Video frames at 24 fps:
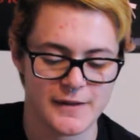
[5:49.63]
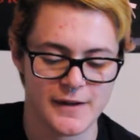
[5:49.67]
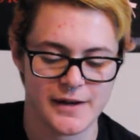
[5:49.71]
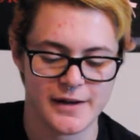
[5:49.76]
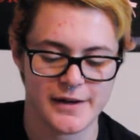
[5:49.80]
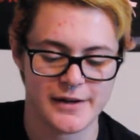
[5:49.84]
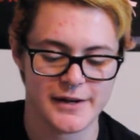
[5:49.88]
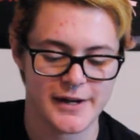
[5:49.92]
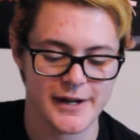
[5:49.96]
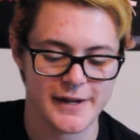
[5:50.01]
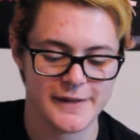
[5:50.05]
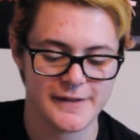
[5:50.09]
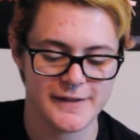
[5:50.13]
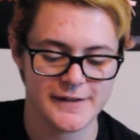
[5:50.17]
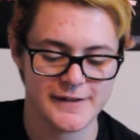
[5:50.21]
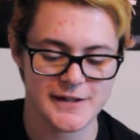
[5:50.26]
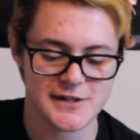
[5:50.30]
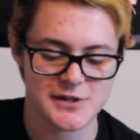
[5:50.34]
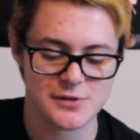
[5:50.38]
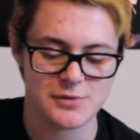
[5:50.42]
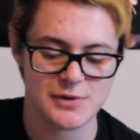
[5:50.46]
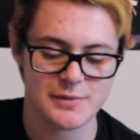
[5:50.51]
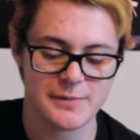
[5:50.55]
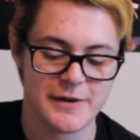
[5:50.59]
Uh, I think
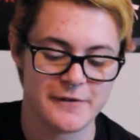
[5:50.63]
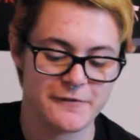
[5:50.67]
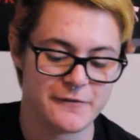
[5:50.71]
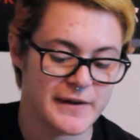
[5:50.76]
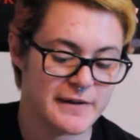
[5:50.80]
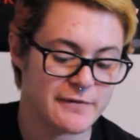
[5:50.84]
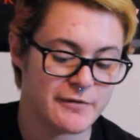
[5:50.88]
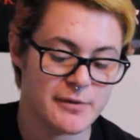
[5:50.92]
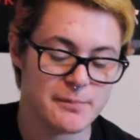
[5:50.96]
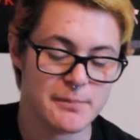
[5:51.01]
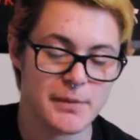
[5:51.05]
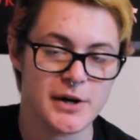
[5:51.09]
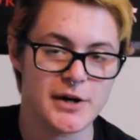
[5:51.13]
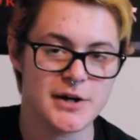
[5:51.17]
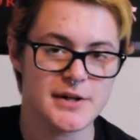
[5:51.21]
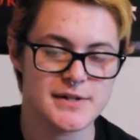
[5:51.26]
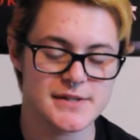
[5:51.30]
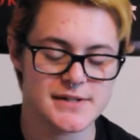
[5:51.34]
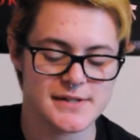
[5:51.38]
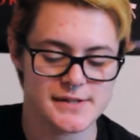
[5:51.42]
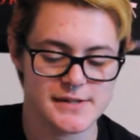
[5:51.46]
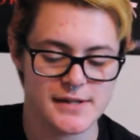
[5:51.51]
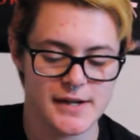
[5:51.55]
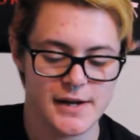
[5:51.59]
that's one of my favorite
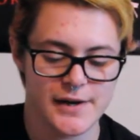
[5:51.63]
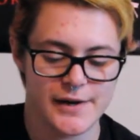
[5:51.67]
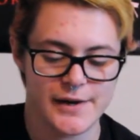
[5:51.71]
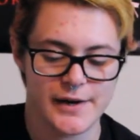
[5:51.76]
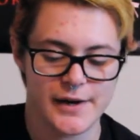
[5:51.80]
parts